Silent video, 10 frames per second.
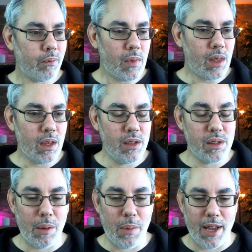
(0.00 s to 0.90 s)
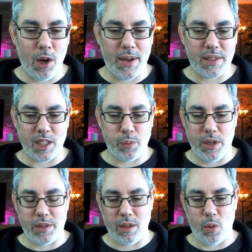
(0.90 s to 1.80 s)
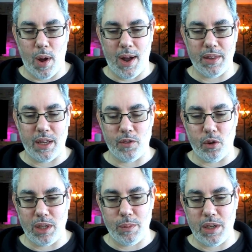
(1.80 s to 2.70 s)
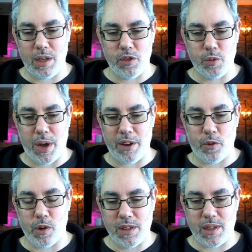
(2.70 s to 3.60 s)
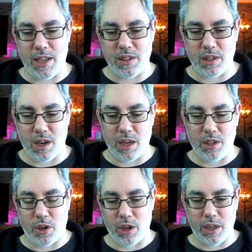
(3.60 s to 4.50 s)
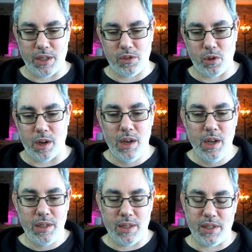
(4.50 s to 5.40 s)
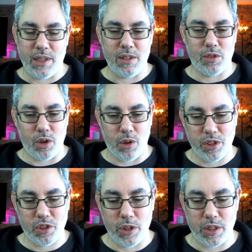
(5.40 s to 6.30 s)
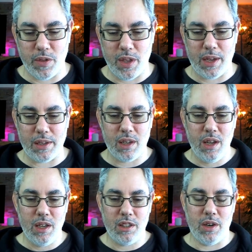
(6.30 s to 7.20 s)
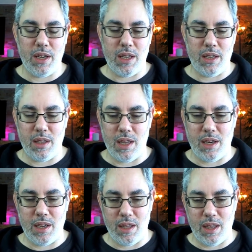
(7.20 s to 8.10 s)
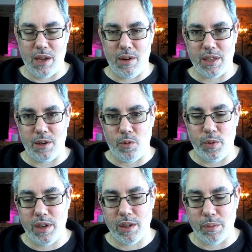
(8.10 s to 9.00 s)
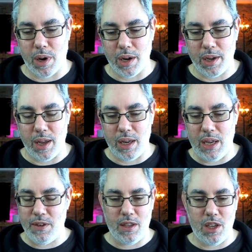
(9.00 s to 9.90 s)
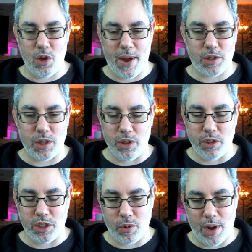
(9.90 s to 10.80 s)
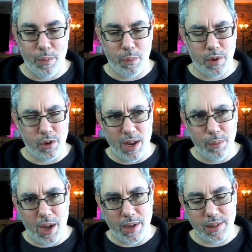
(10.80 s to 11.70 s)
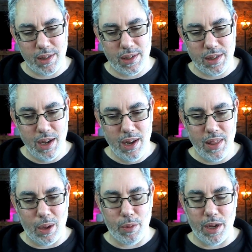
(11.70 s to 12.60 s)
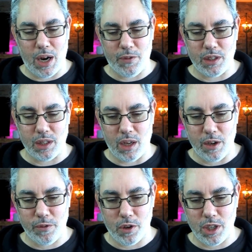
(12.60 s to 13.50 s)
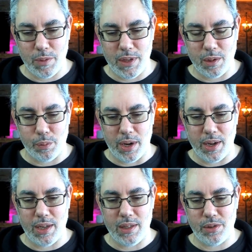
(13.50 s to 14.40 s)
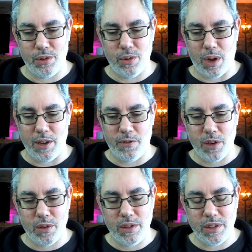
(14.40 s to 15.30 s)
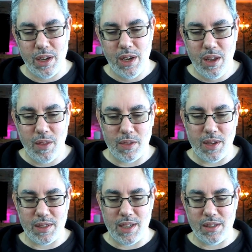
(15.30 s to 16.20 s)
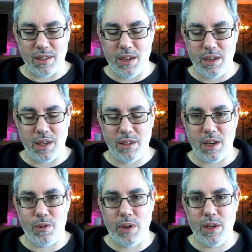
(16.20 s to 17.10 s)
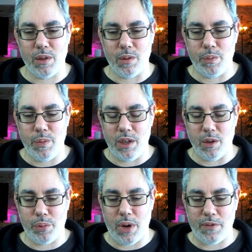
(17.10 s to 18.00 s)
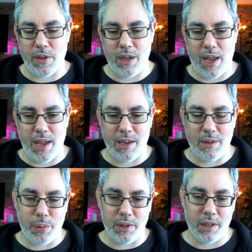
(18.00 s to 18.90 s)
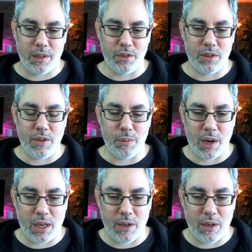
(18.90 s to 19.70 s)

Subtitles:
some iOS exploits in the wild that have only been used by foreign states to target journalists or dissidents or those sorts of things. So there is a real market. Even in the US, there were those gray boxes that were being offered to law enforcement to break into iPhones that they see. So there's a real profit and political driven market for